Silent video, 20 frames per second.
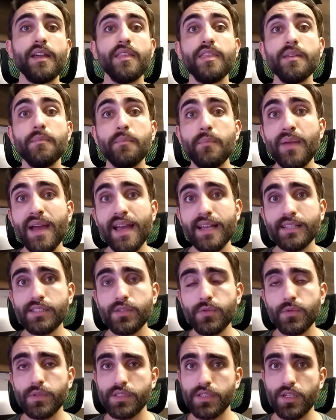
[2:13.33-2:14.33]
The
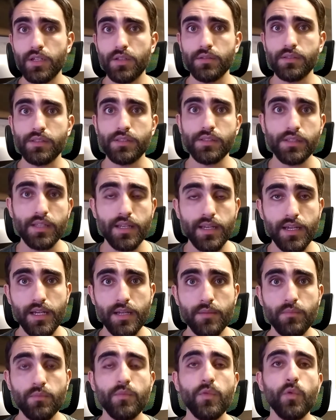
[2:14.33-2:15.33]
best results
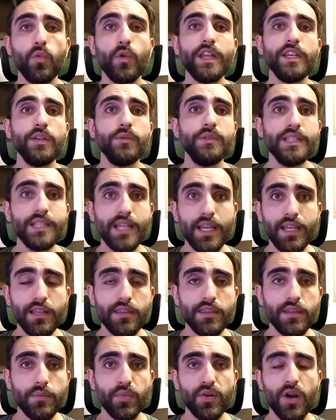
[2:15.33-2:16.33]
come when you
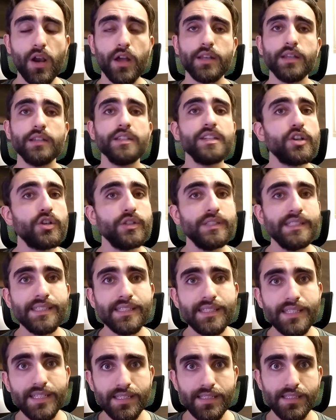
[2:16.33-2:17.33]
take the product
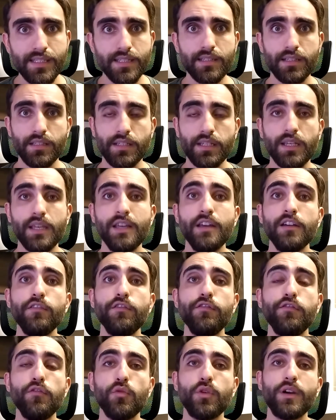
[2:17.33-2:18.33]
consistently
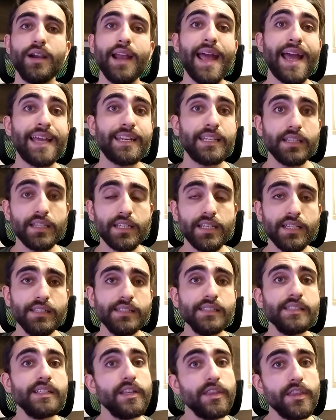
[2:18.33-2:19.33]
for at
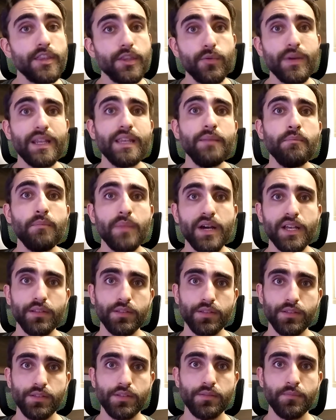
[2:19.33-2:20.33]
least three
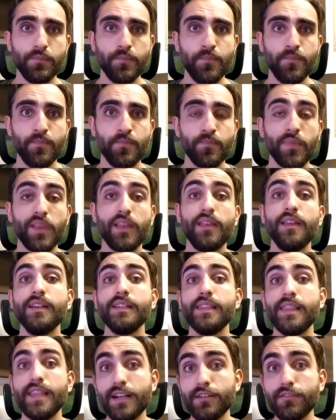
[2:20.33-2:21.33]
months.
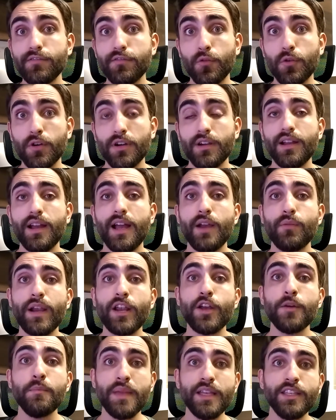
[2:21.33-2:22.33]
Therefore, I
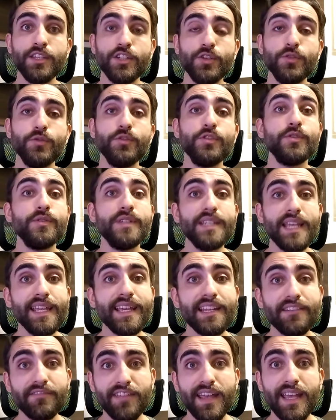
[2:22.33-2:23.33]
recommend you to take
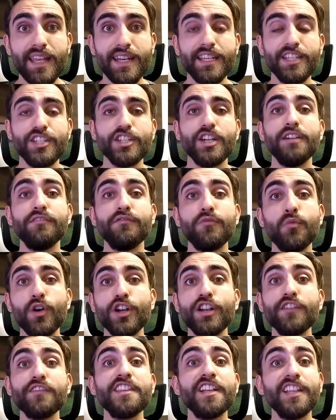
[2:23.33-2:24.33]
advantage of
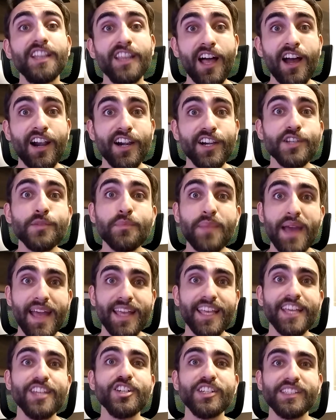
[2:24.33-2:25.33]
one of the large
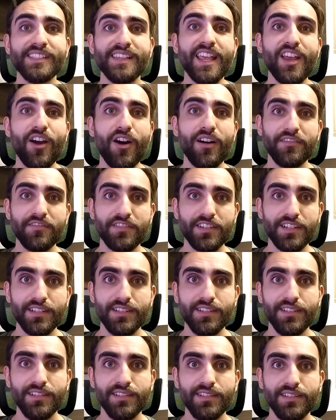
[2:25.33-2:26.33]
packages they
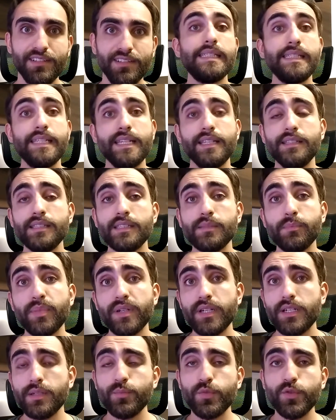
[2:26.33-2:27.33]
offer. Since
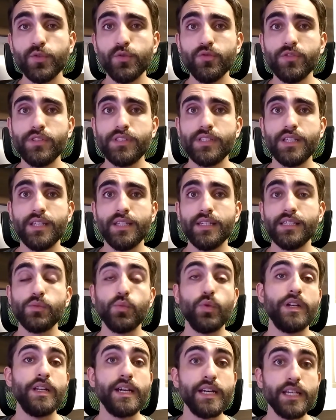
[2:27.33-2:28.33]
Burn Boost is
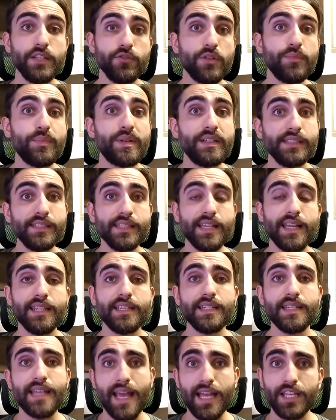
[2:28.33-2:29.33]
one hundred
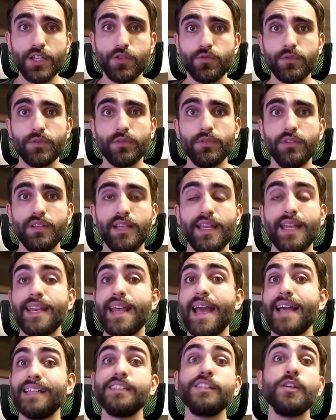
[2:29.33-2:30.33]
percent natural, it
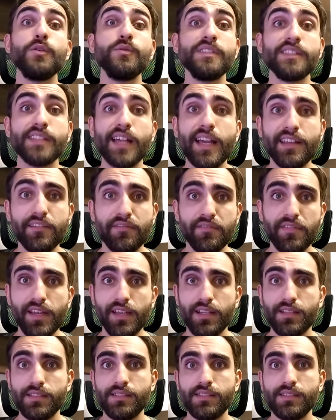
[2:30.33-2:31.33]
has no side
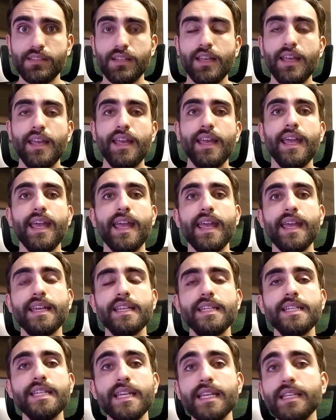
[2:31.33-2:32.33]
effects,
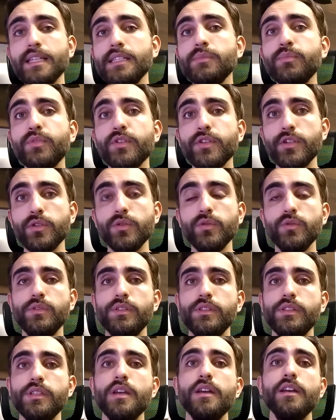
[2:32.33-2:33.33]
and it is
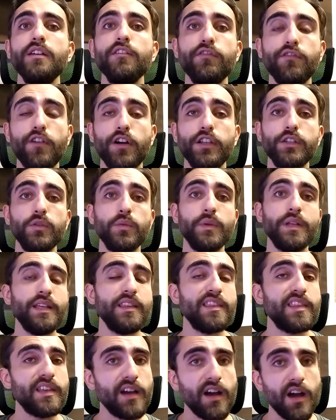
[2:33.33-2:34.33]
produced
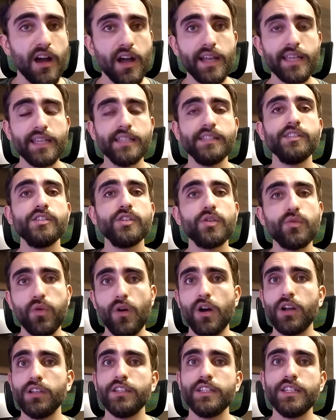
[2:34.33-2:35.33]
following the highest
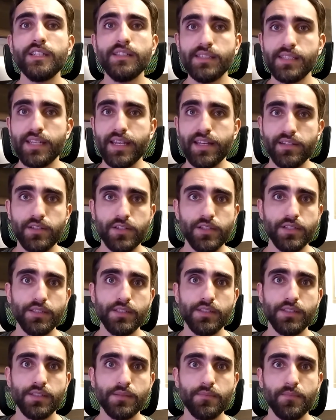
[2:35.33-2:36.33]
quality
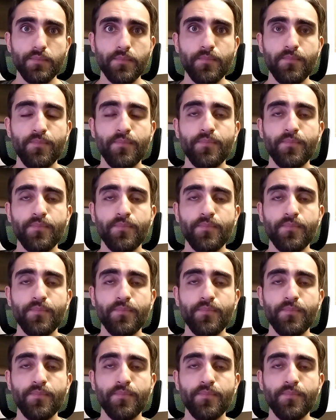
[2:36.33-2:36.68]
standards.